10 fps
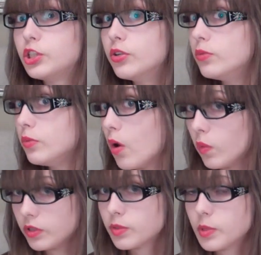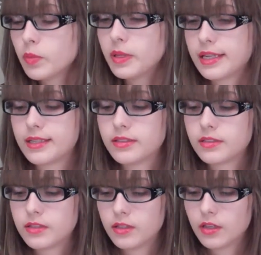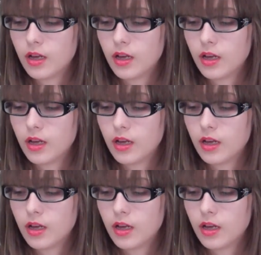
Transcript: too noticeable, because